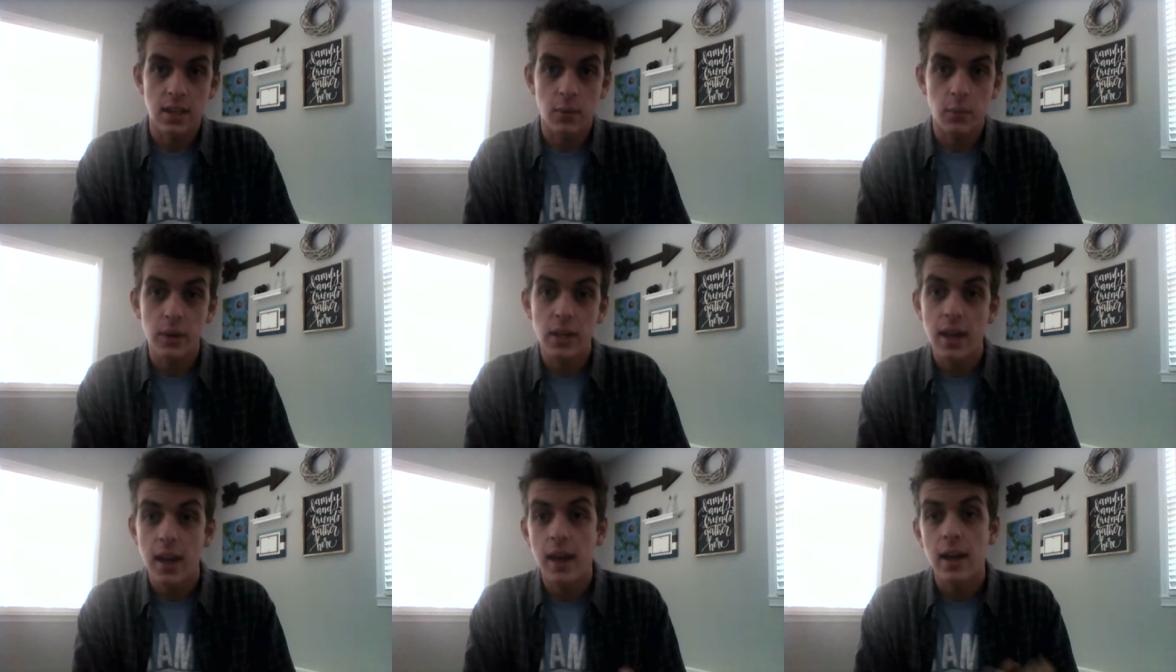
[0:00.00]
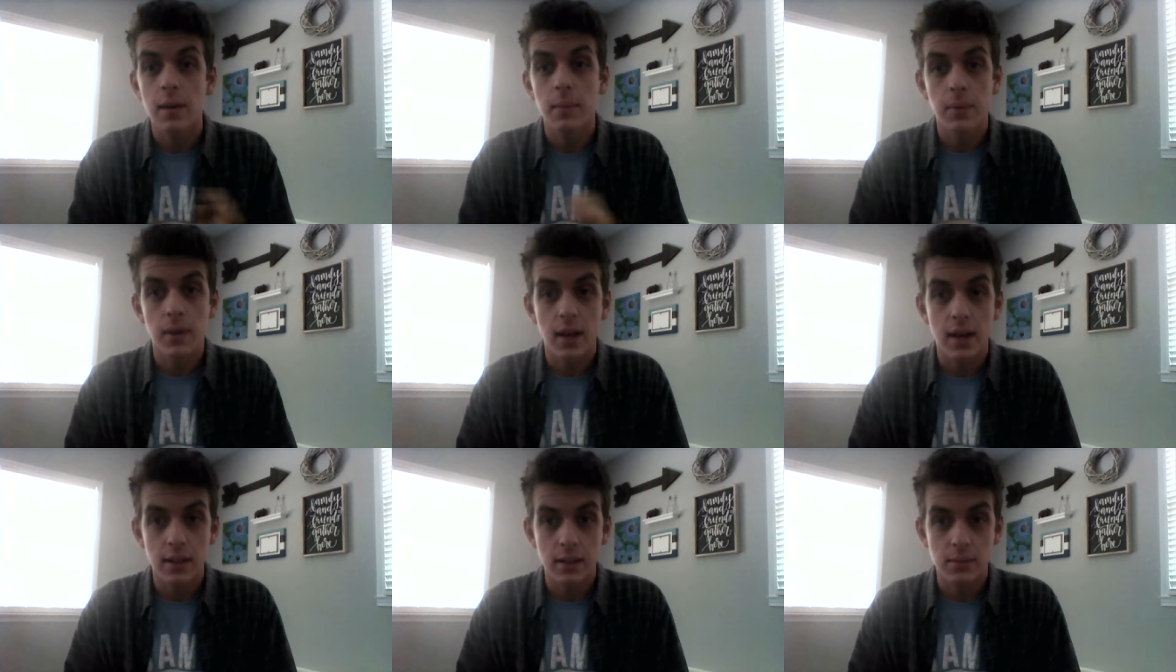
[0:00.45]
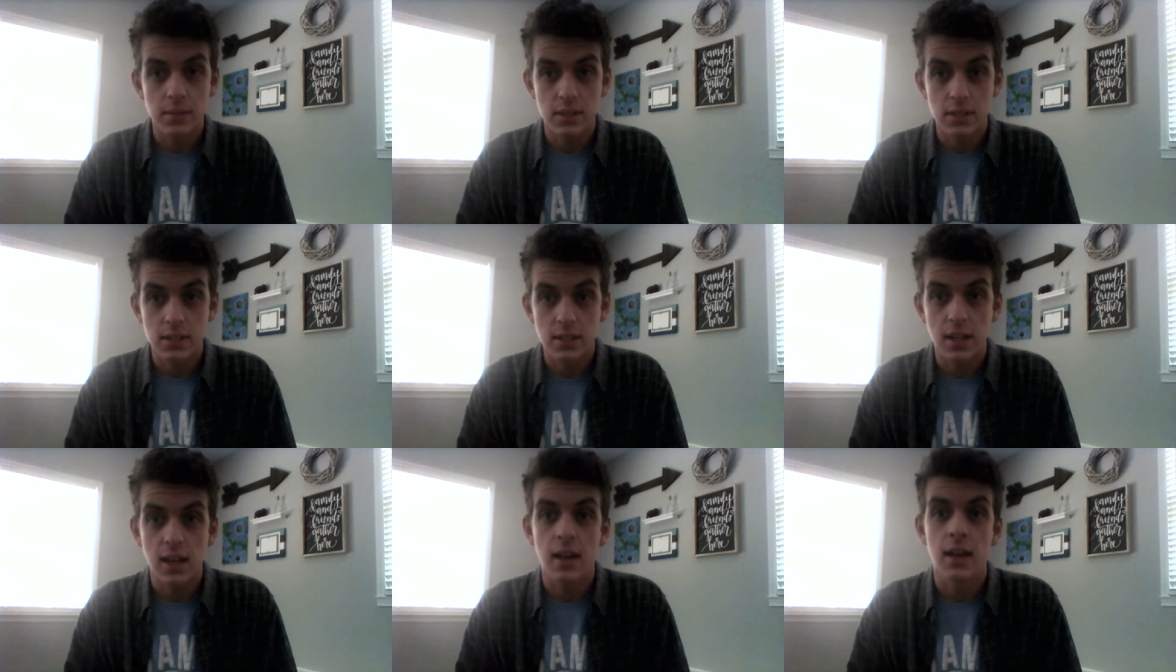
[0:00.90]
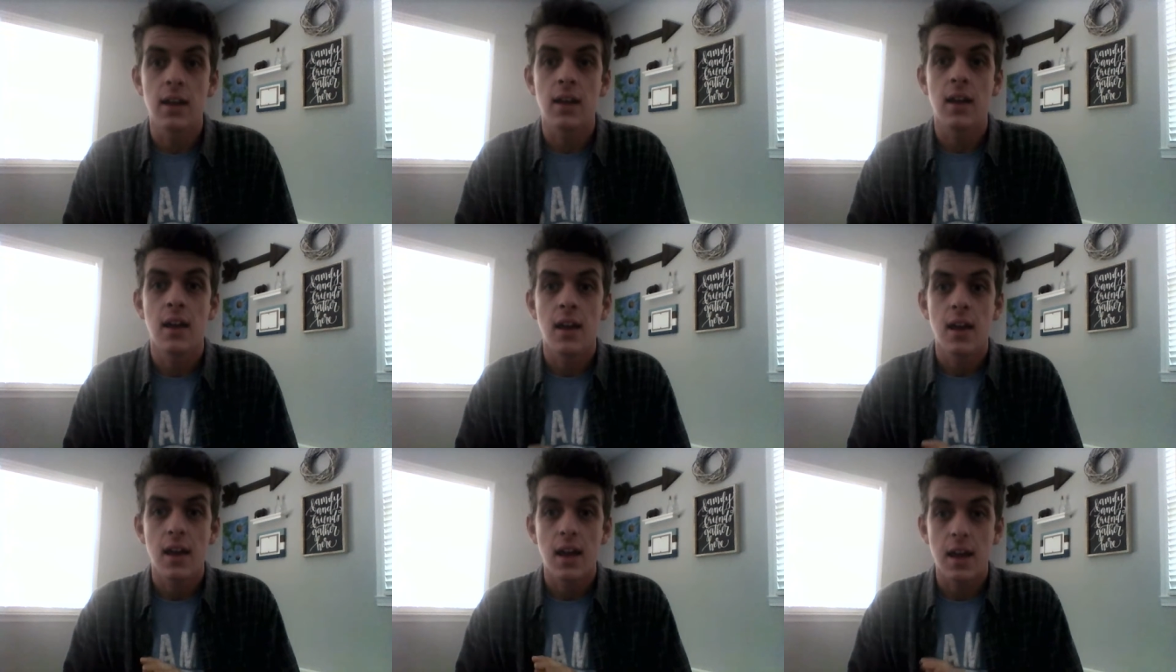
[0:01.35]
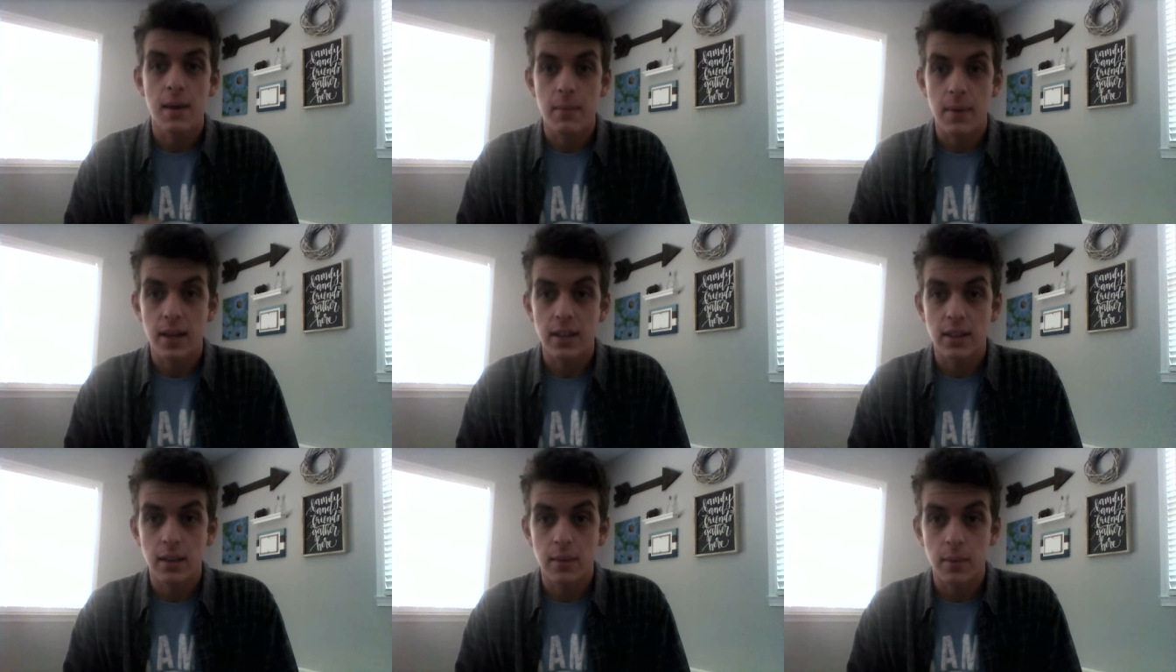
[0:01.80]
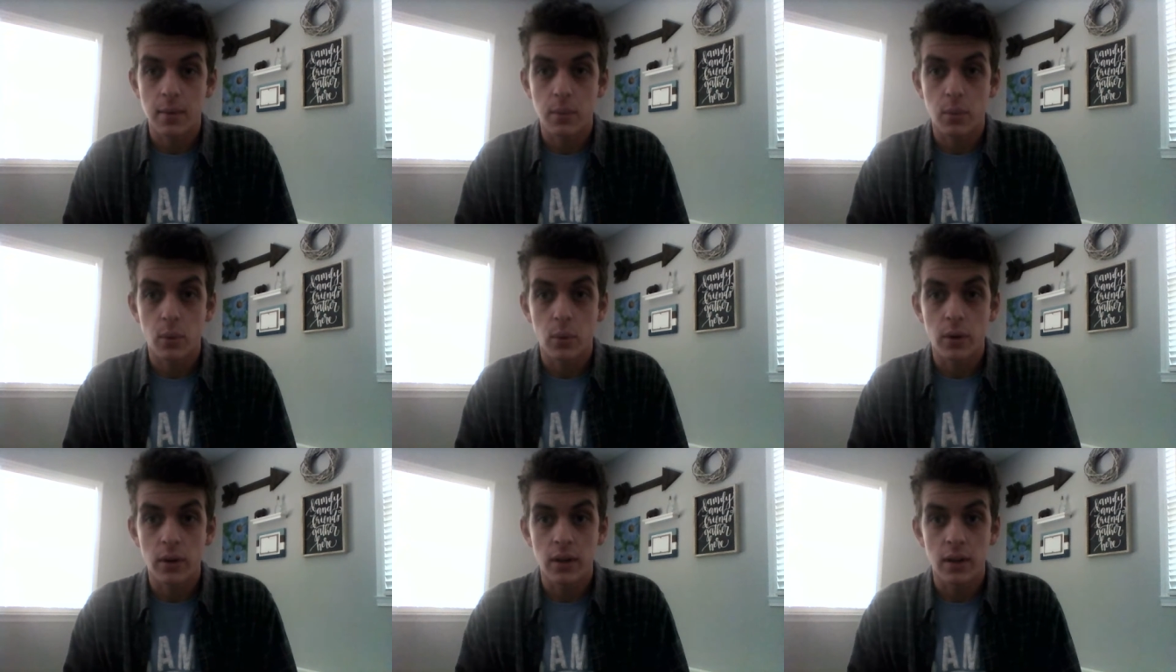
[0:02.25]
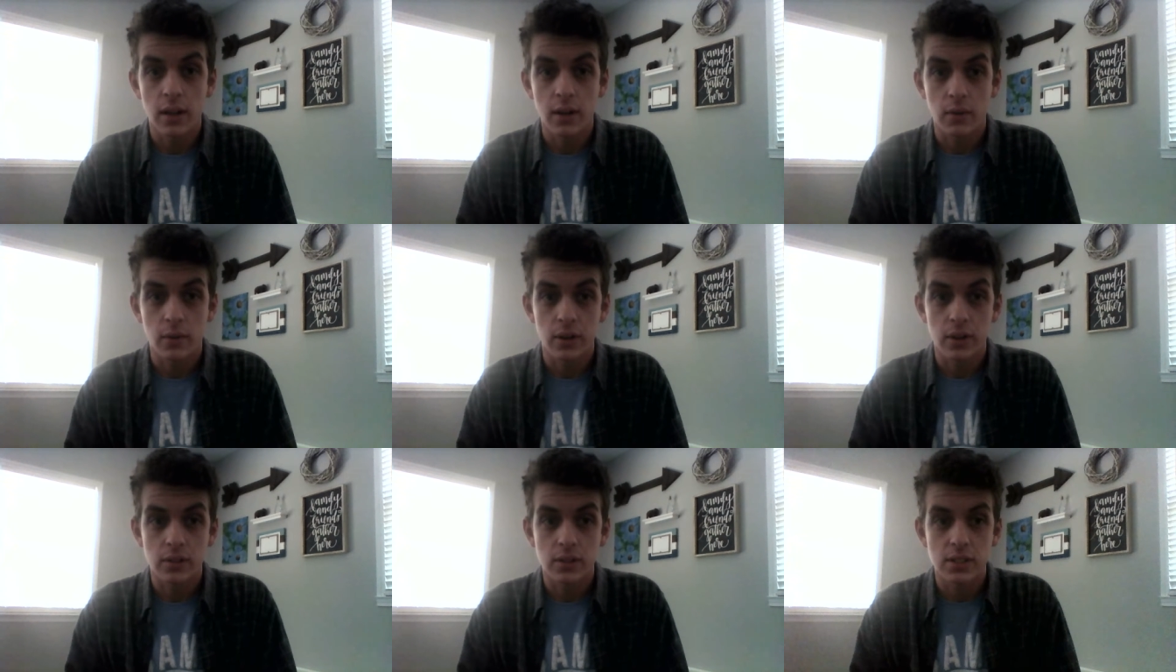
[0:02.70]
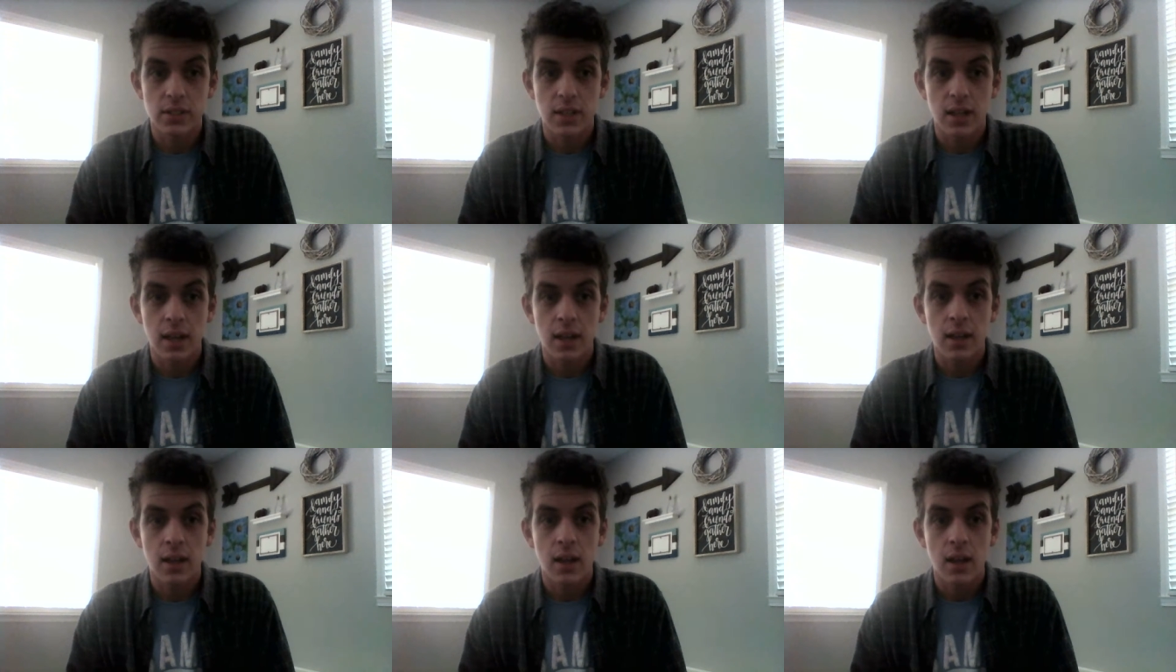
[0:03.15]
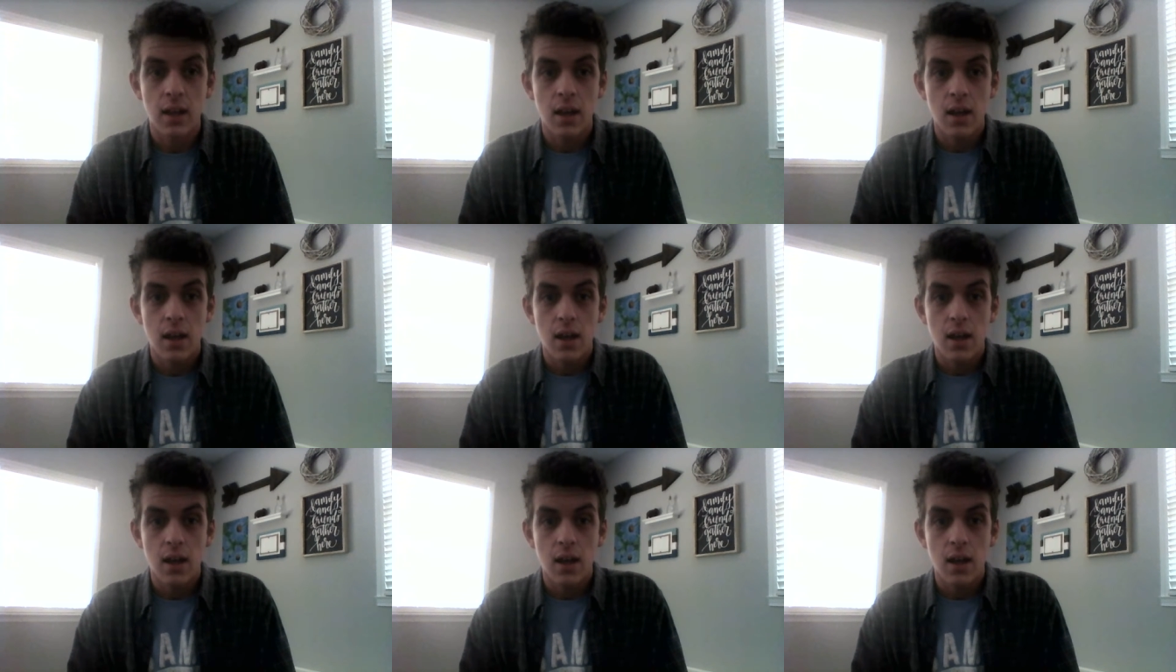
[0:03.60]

and we can apply them to today and make them important and real today.